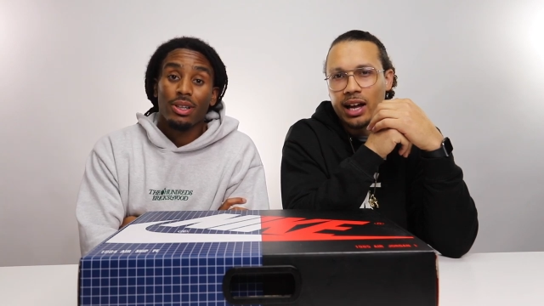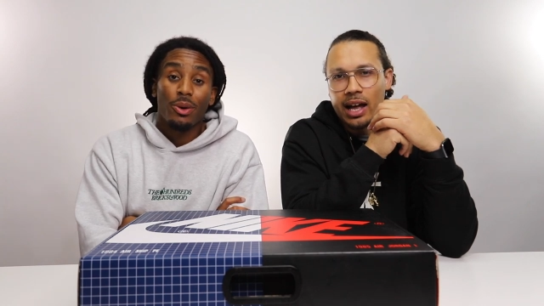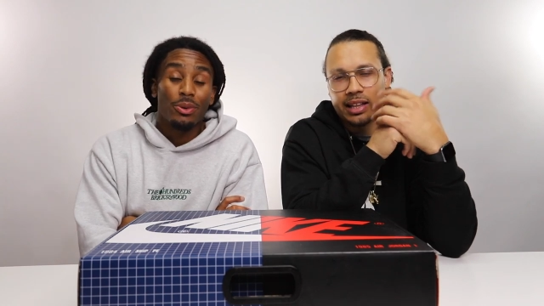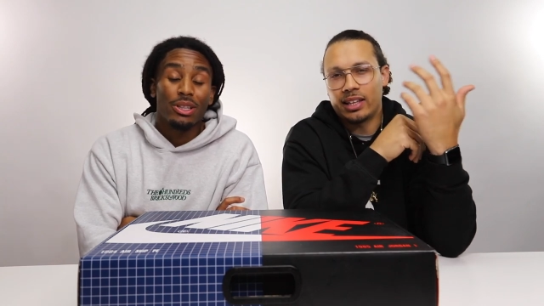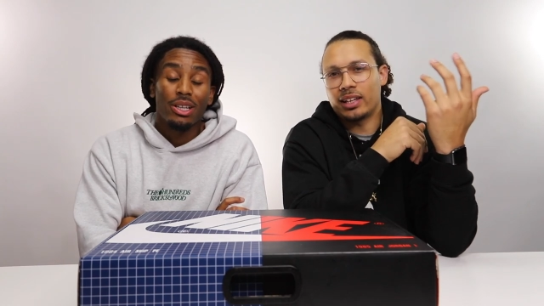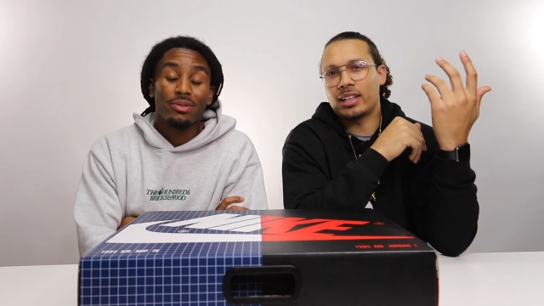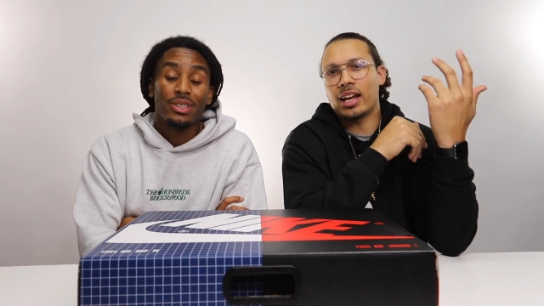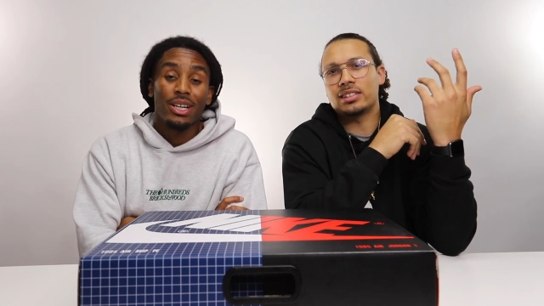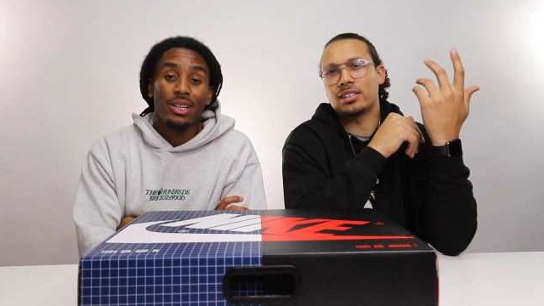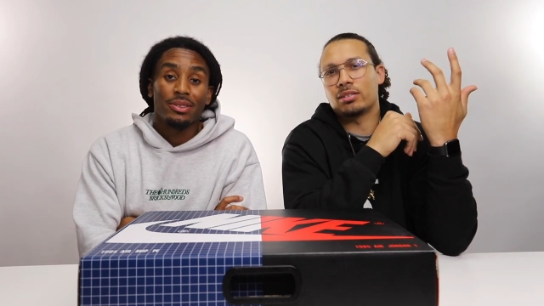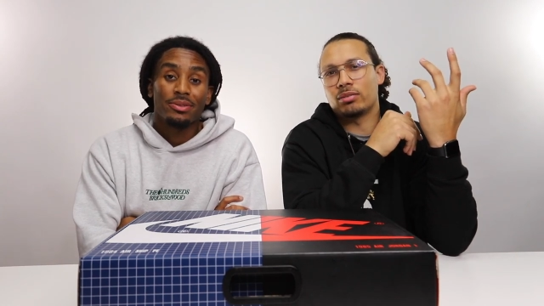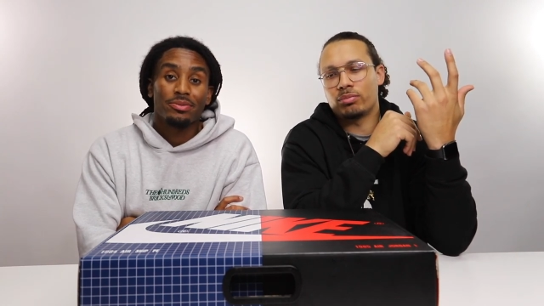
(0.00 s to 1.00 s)
Speaker 1: I, I think
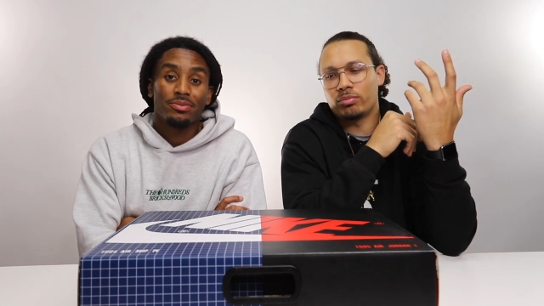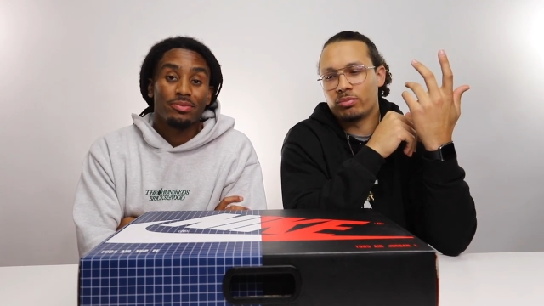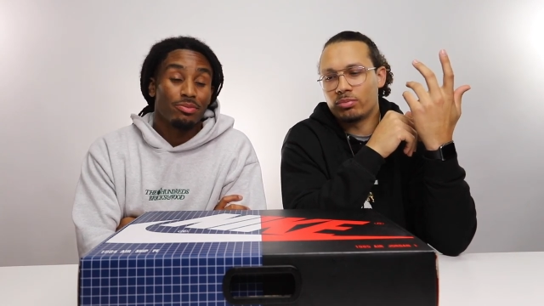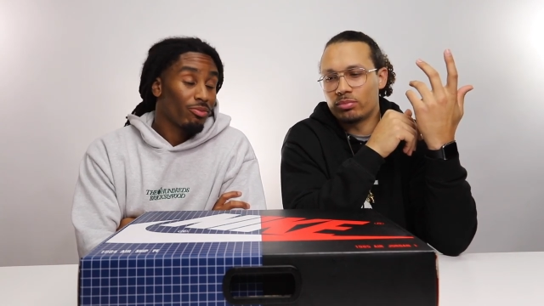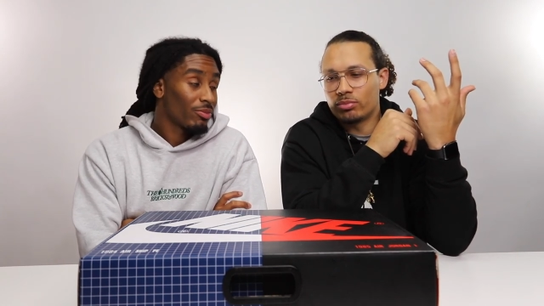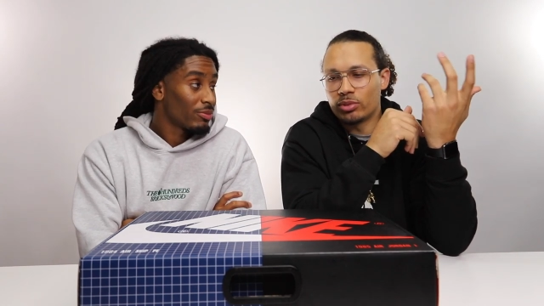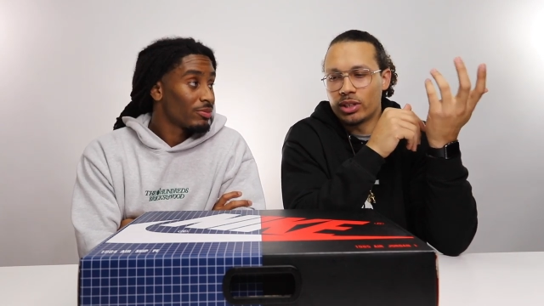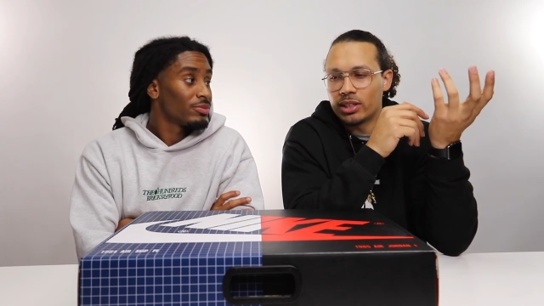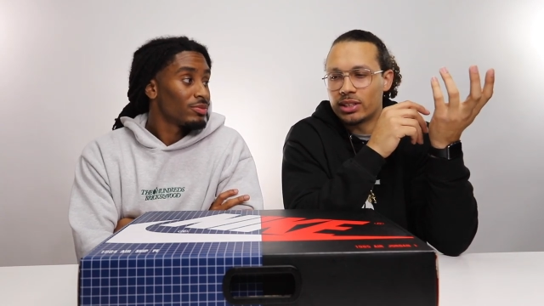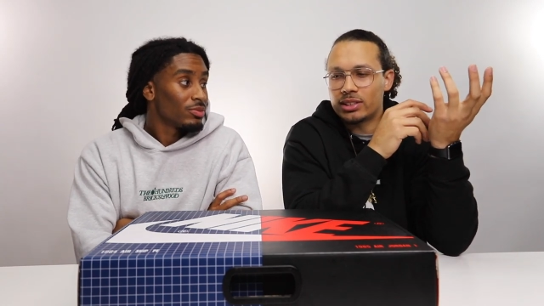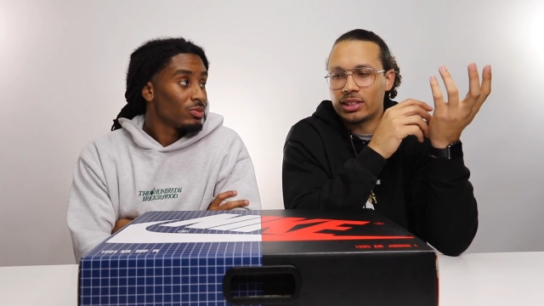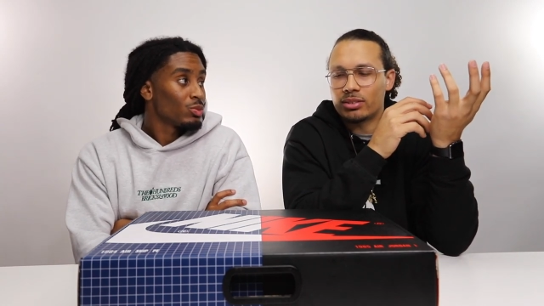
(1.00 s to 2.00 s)
that's that. a
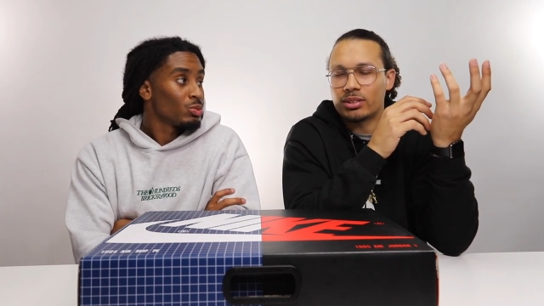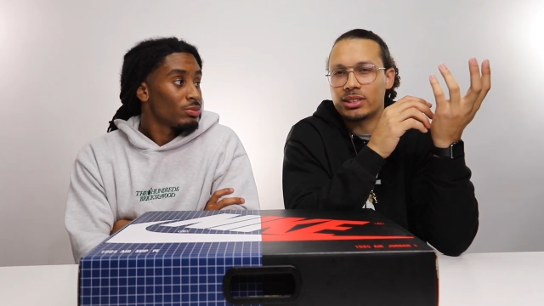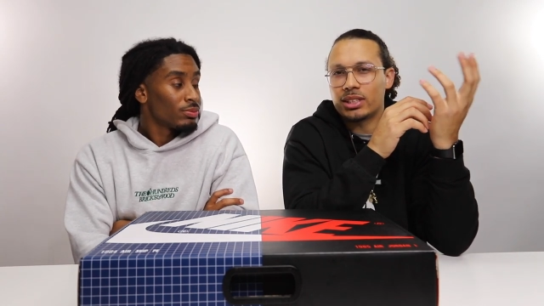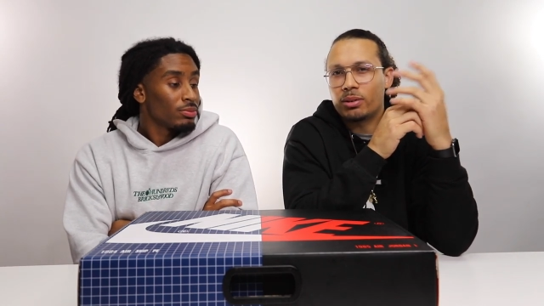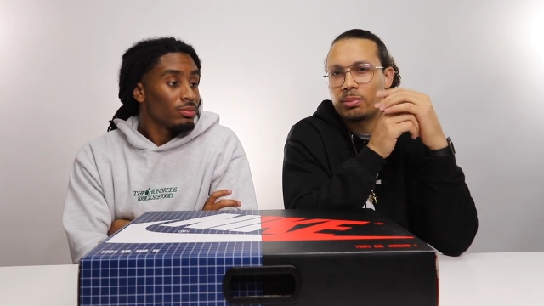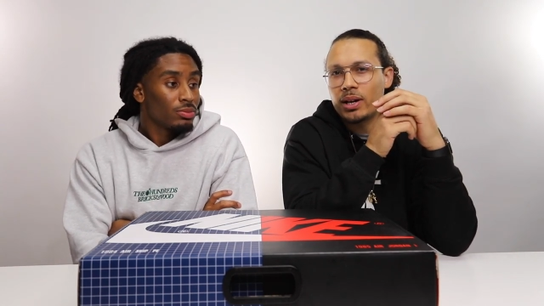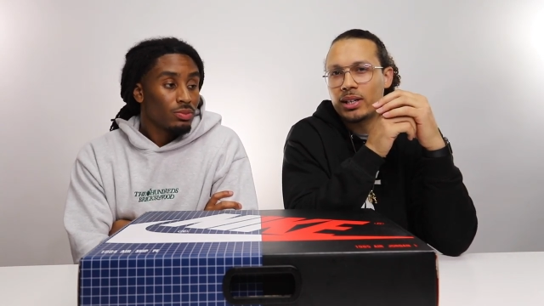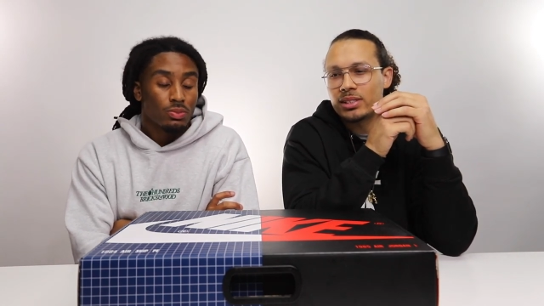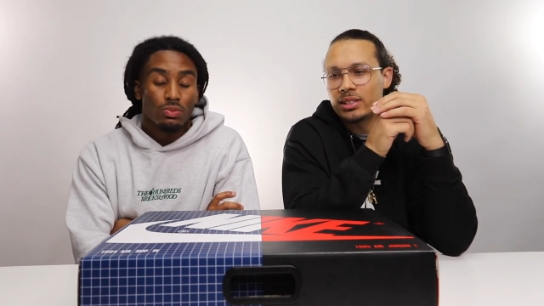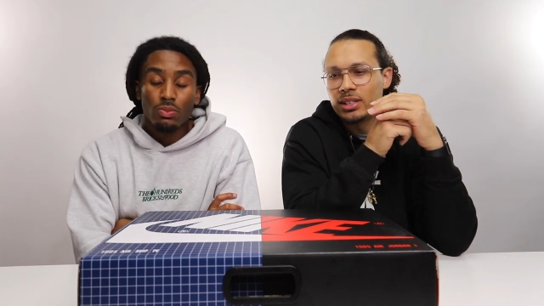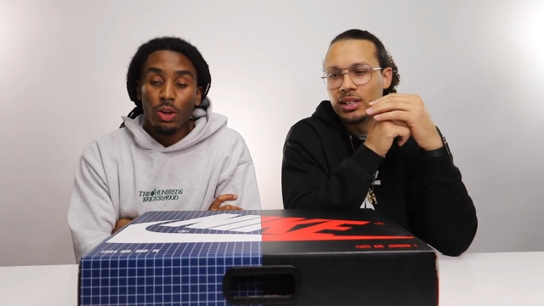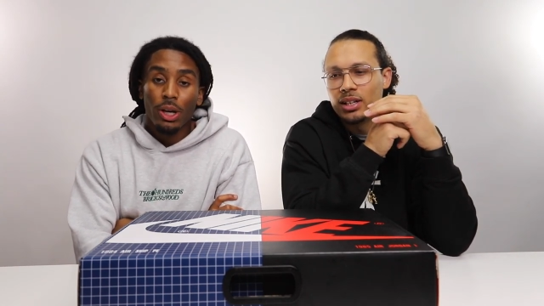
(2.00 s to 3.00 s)
realistic retail
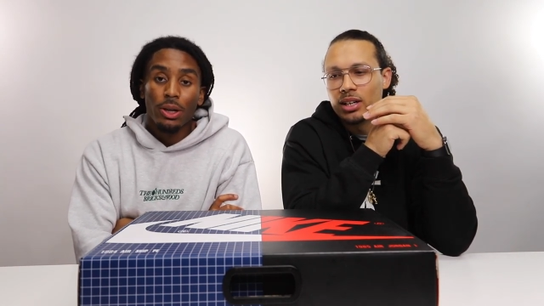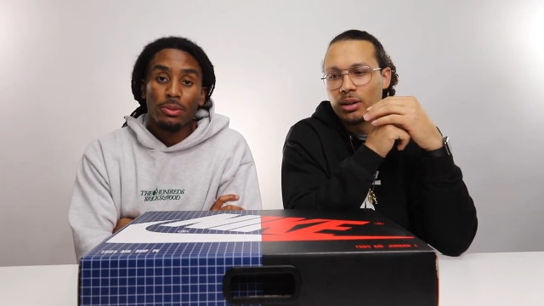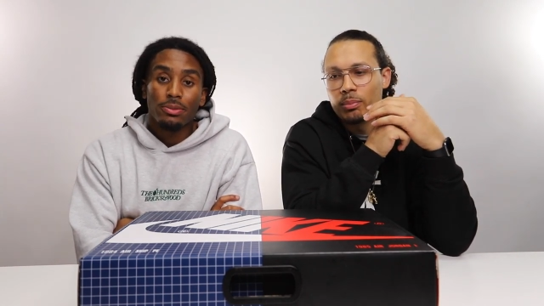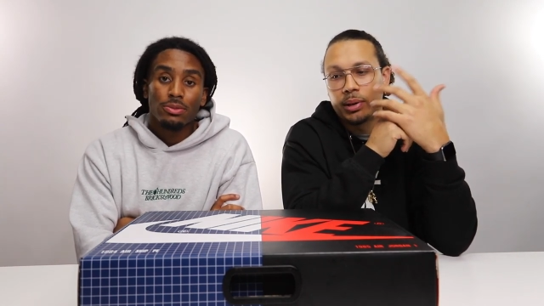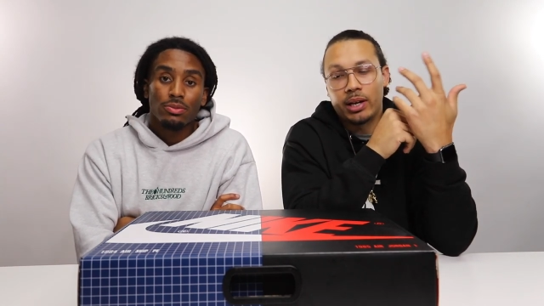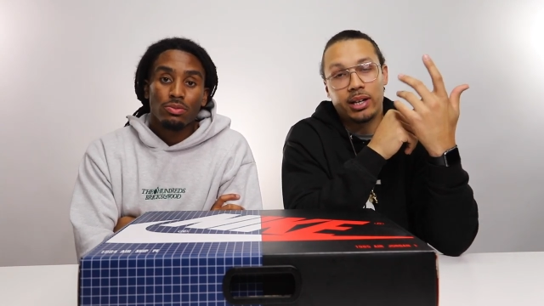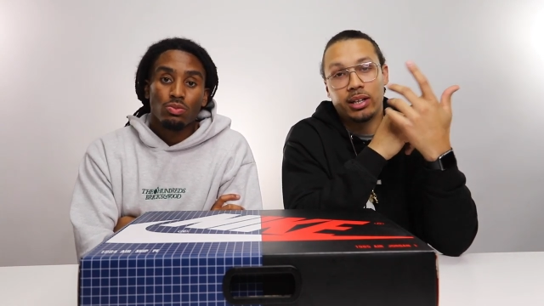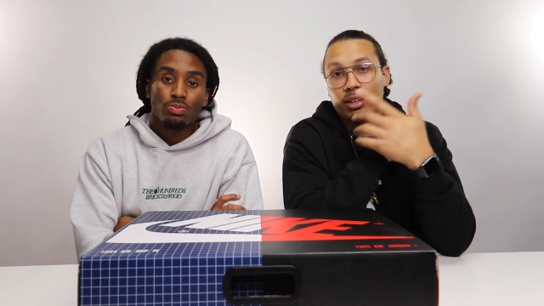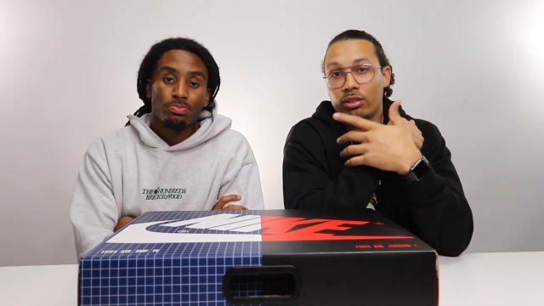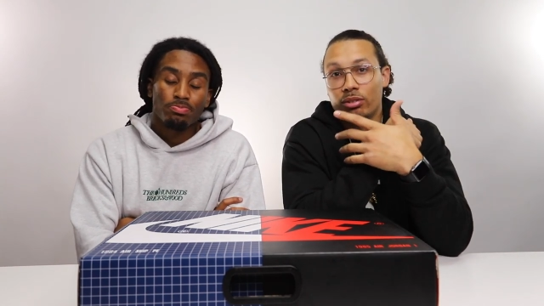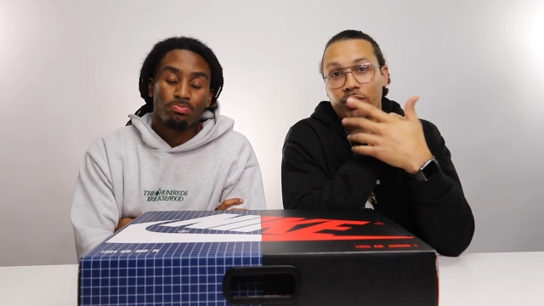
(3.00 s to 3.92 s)
price. Yeah. But